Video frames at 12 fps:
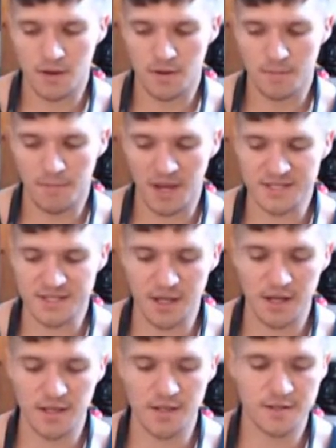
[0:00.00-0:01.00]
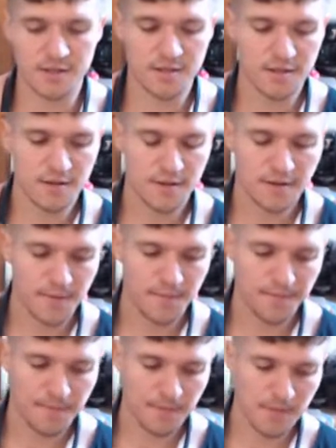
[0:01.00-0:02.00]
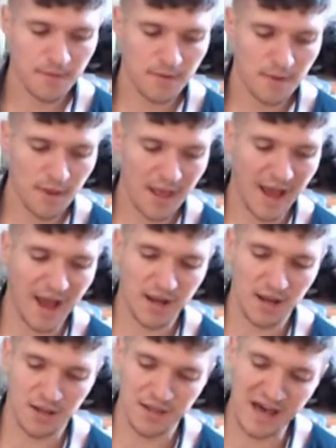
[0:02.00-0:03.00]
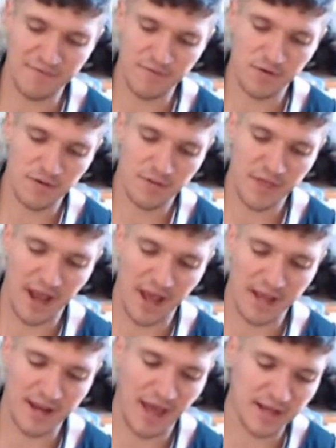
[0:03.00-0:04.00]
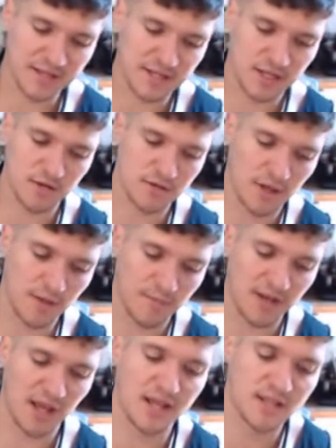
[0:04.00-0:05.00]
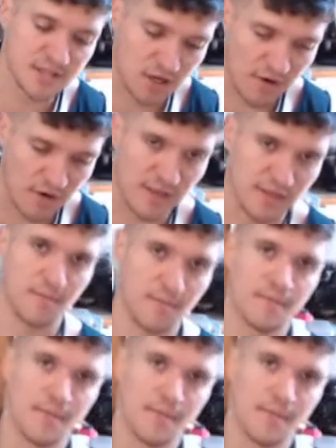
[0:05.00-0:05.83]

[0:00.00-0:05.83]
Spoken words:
my studies at a level that I can execute them and integrate them.